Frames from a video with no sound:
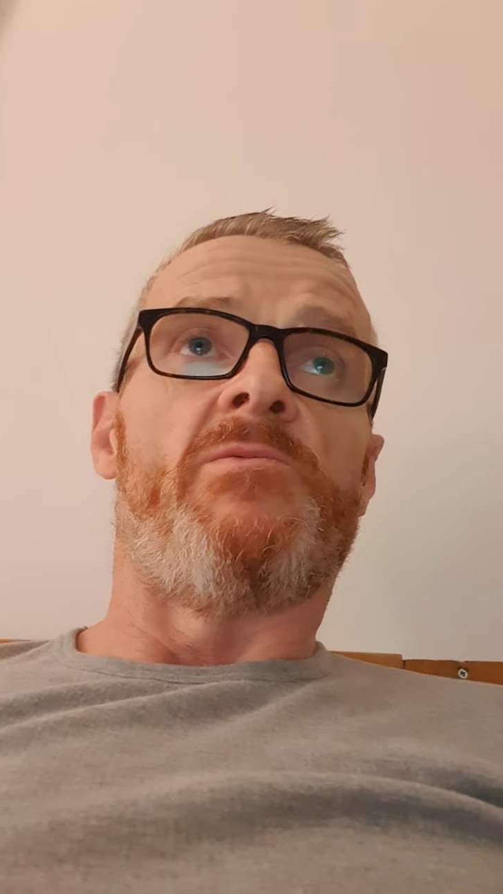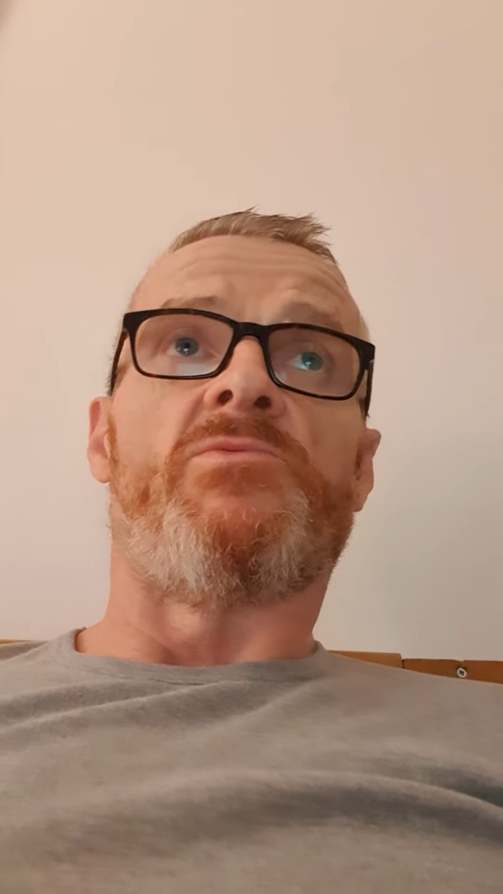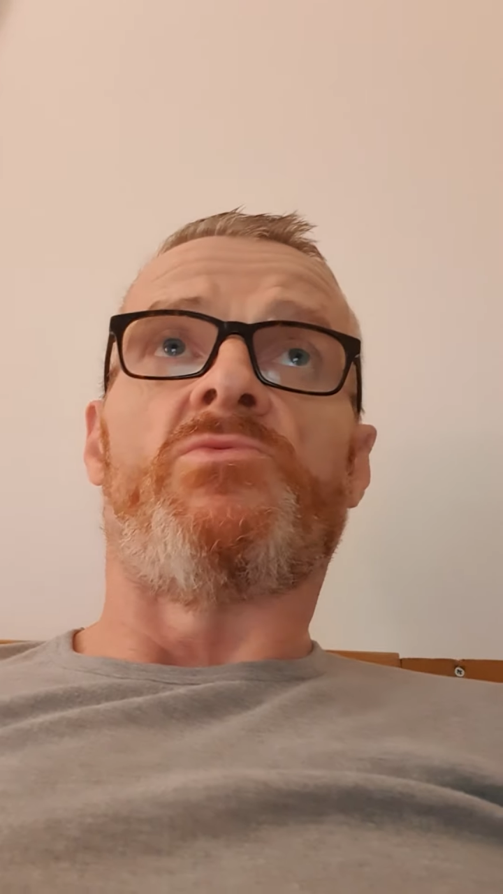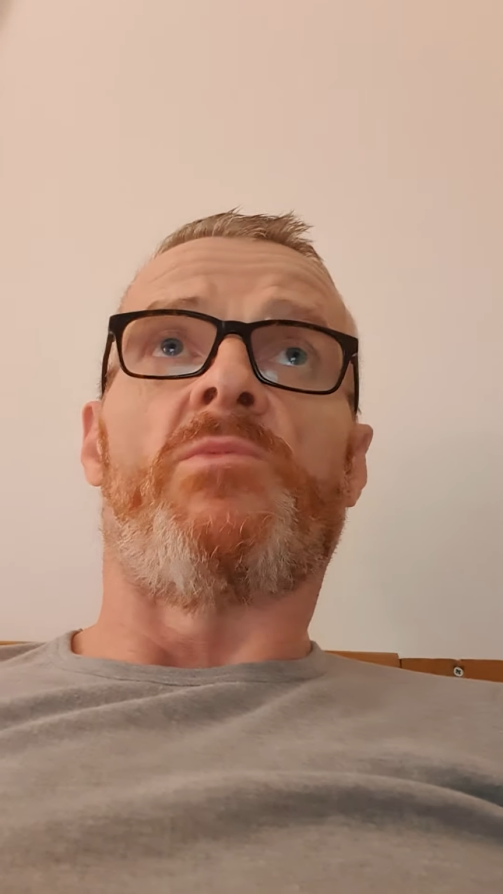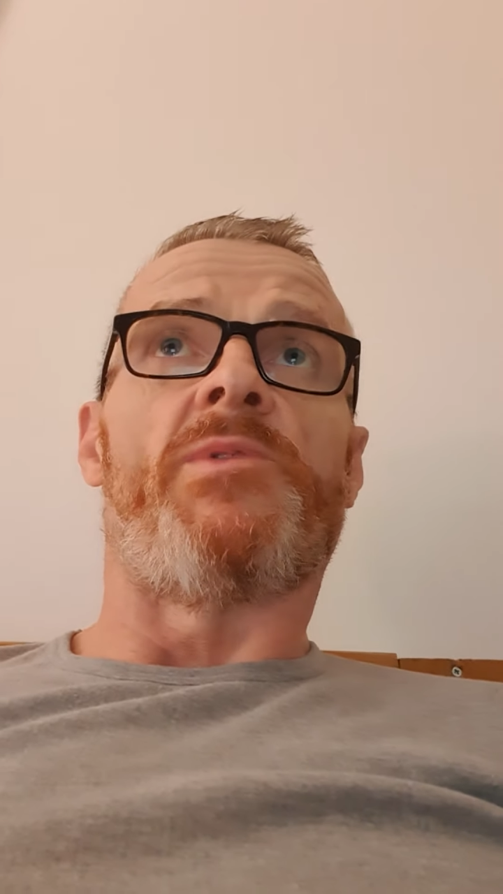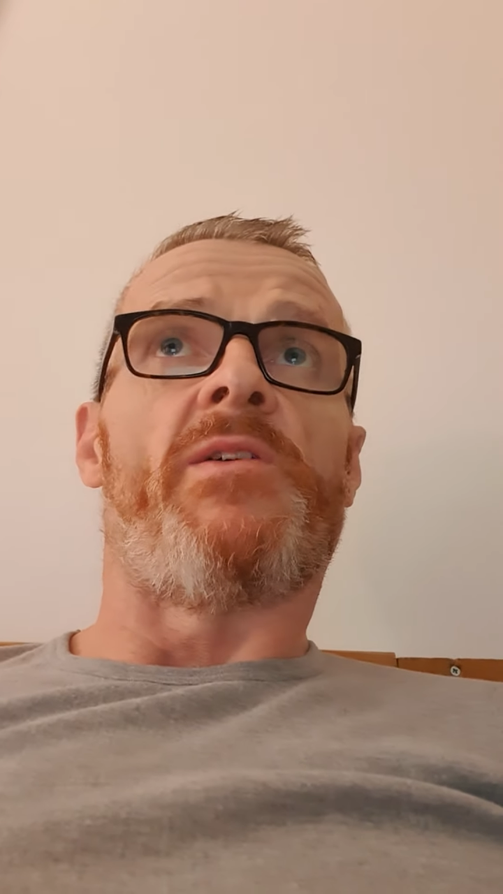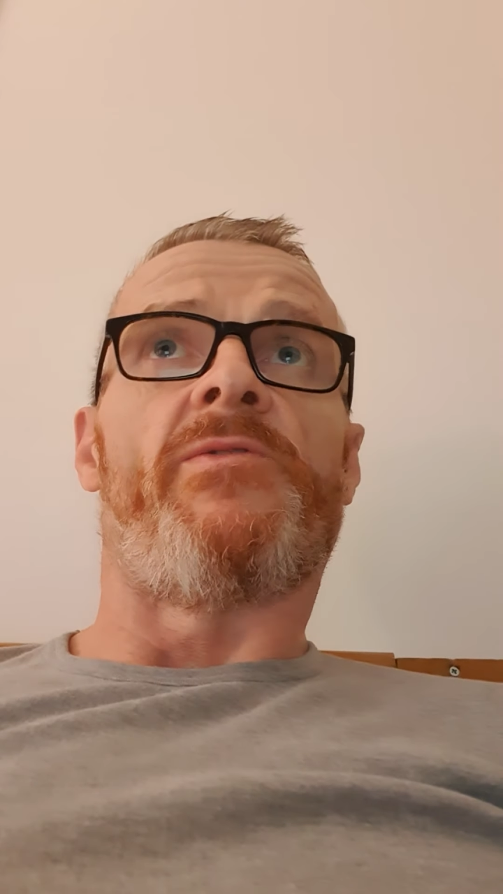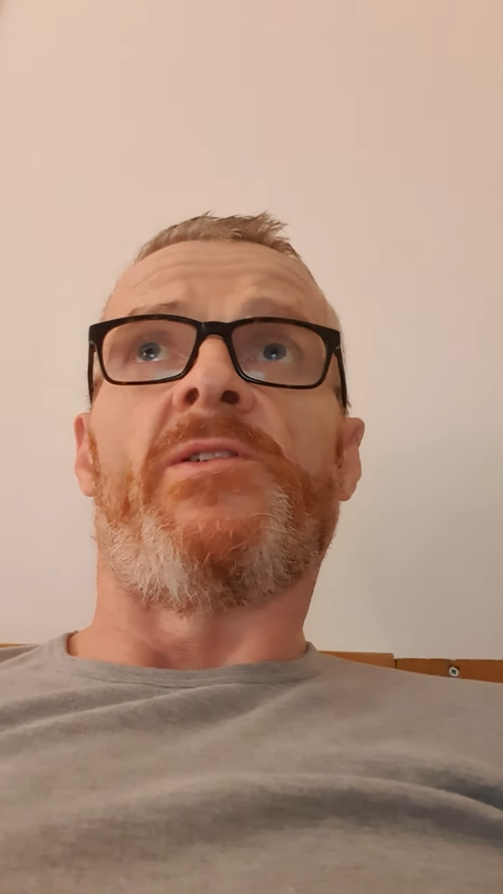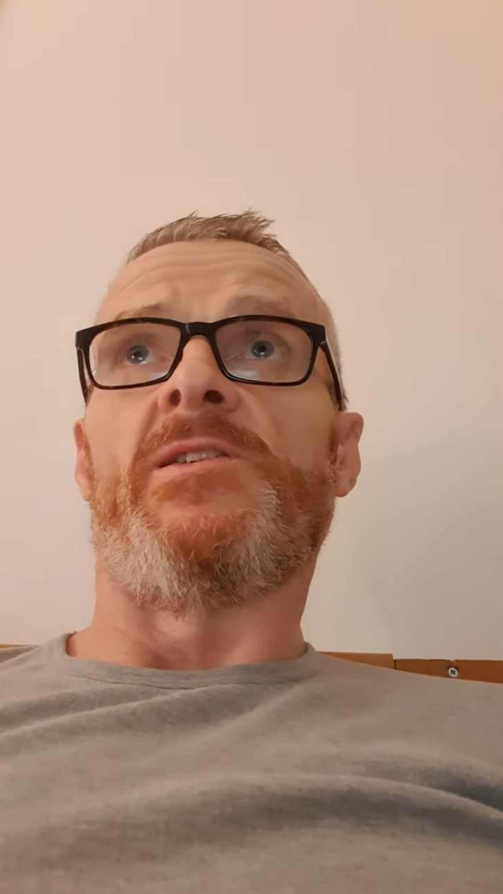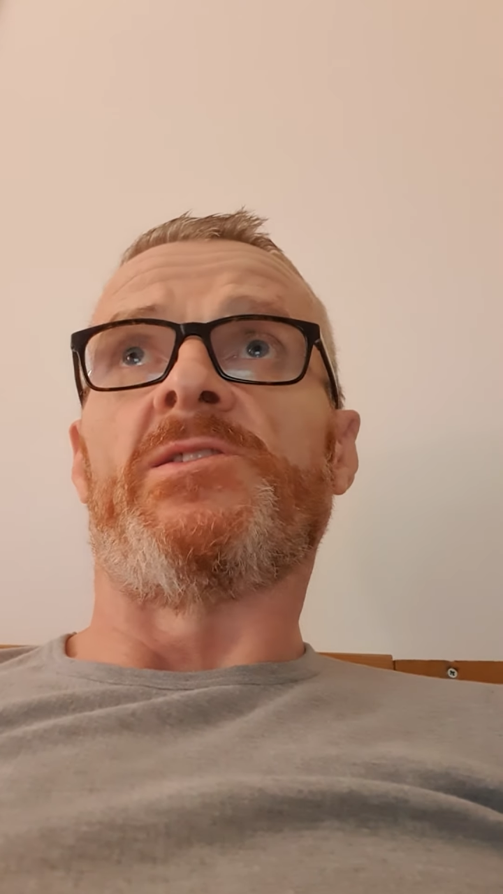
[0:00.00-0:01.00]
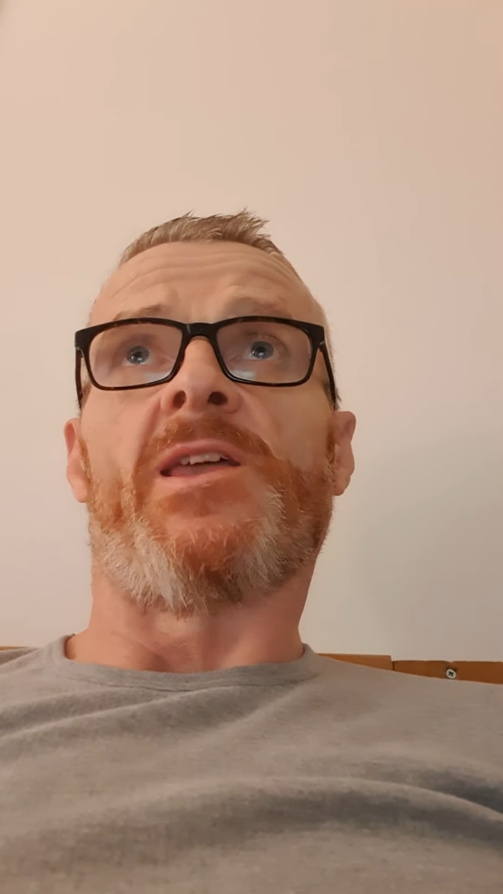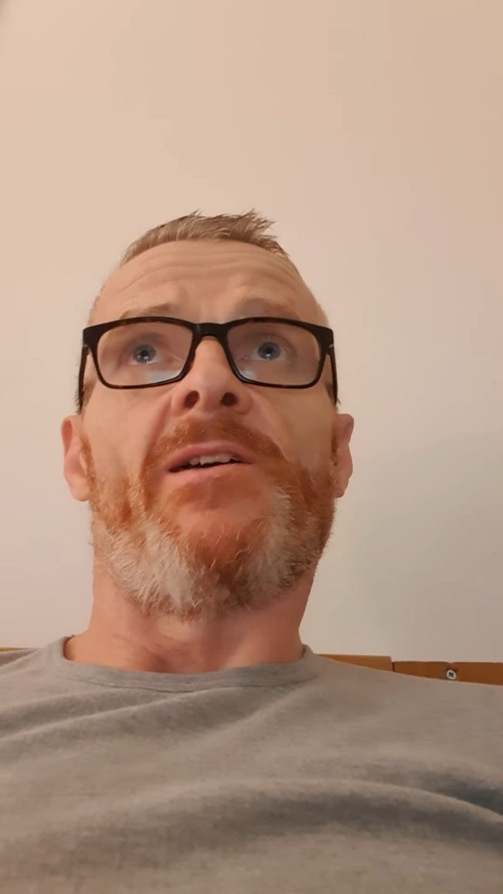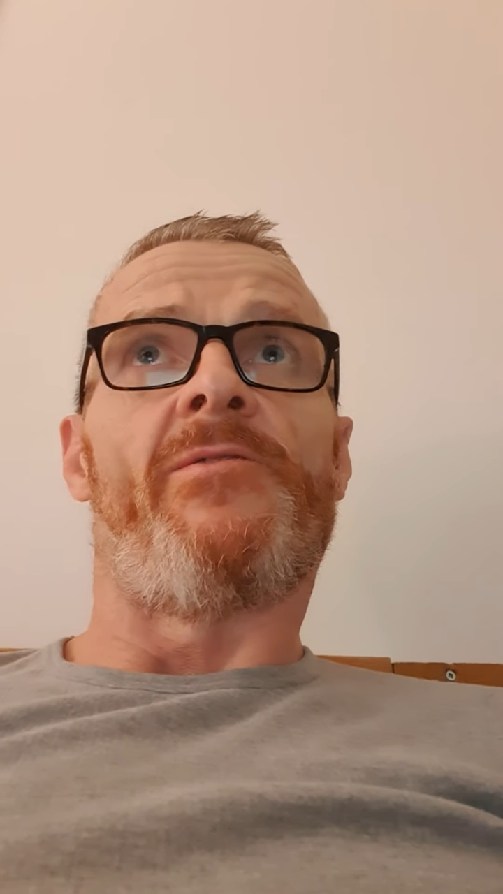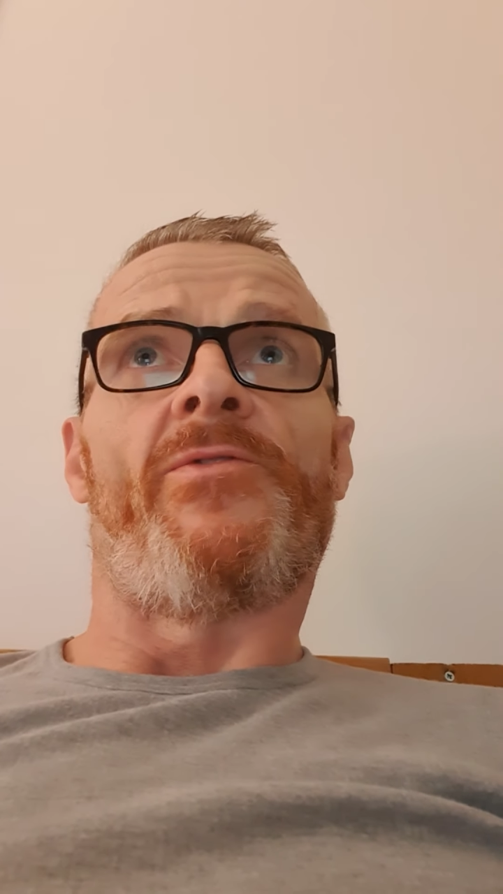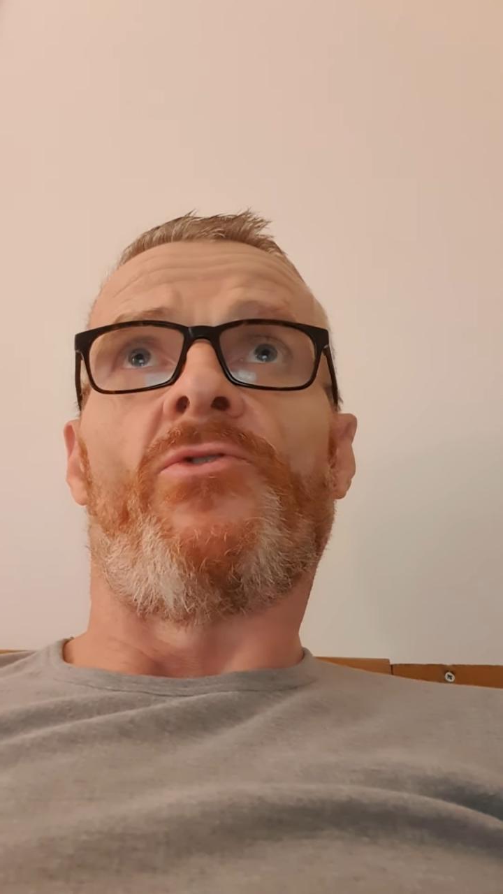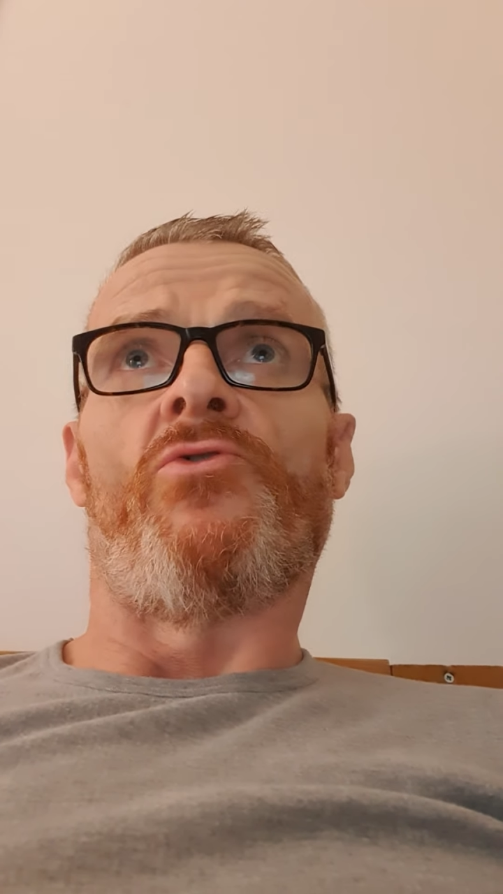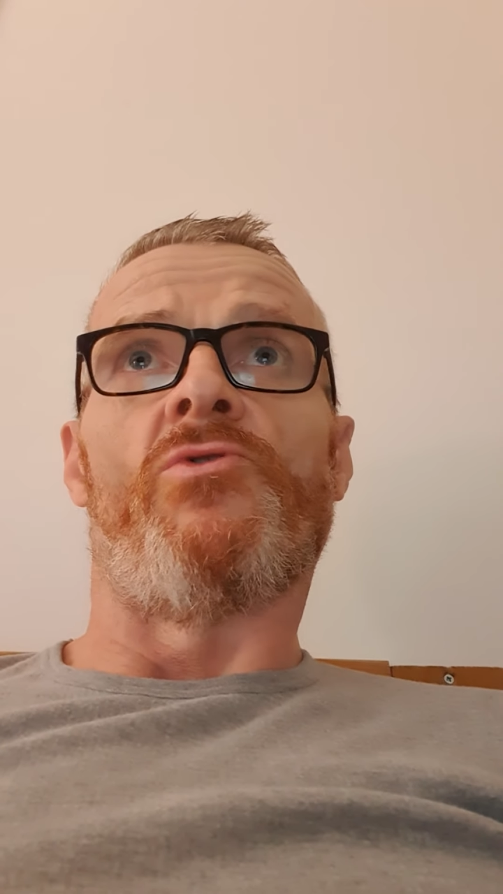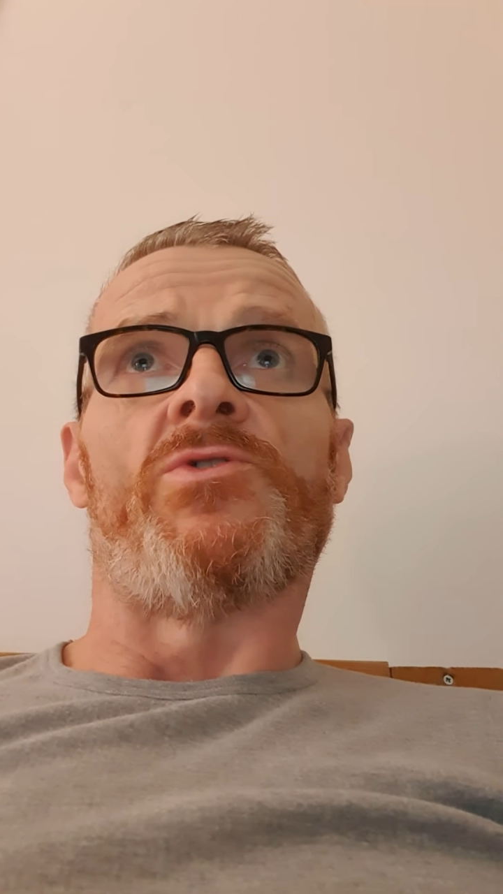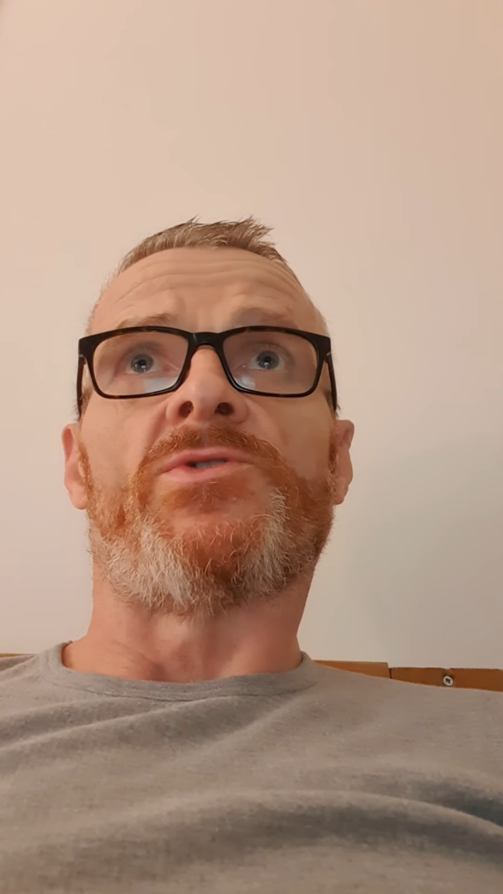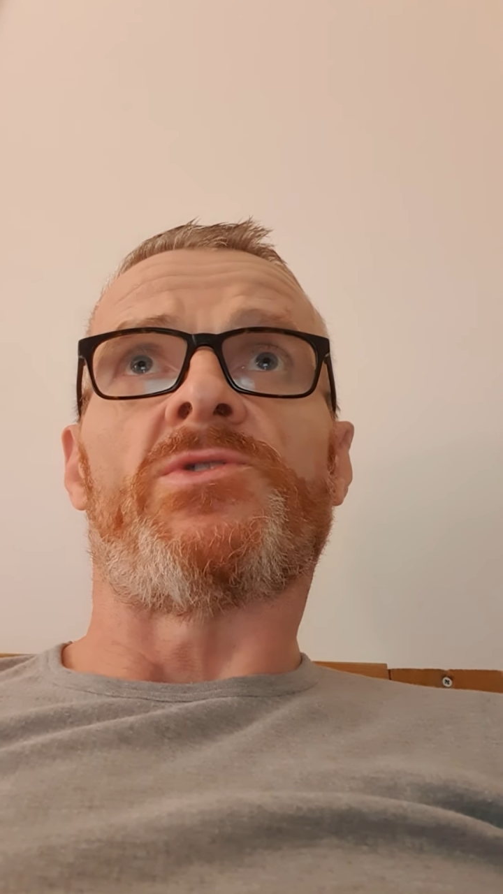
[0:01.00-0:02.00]
dropped their fees down for
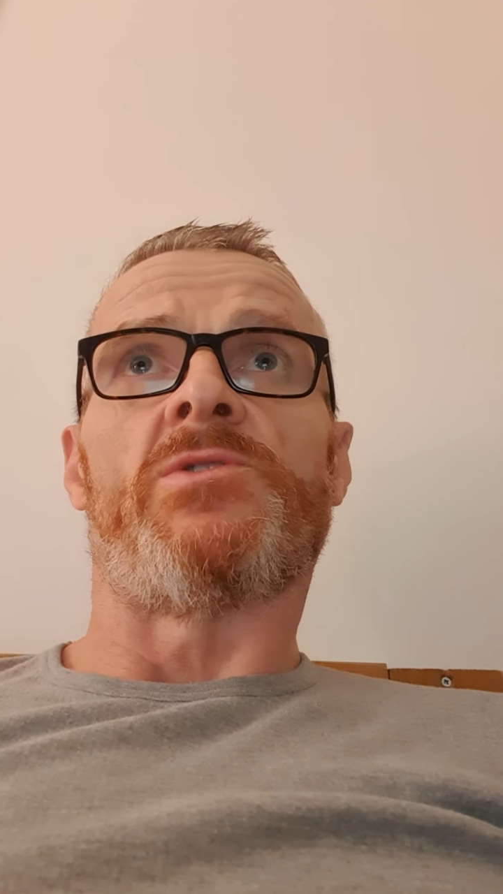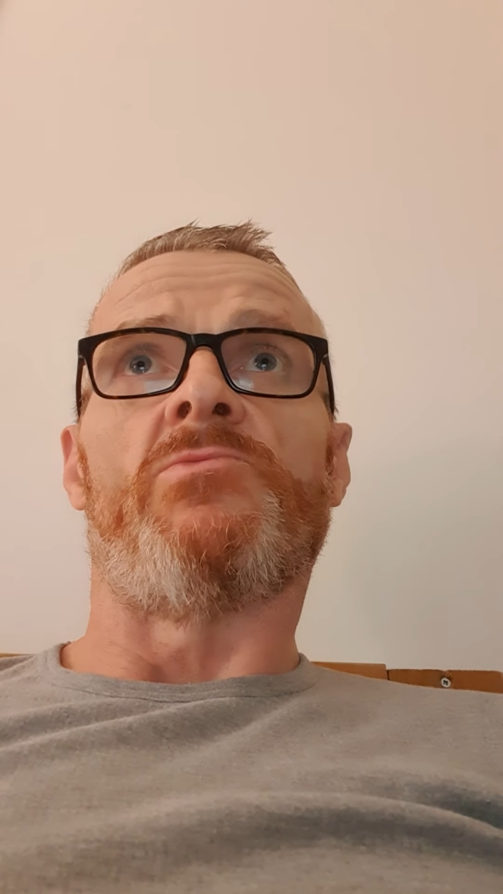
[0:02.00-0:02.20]
us,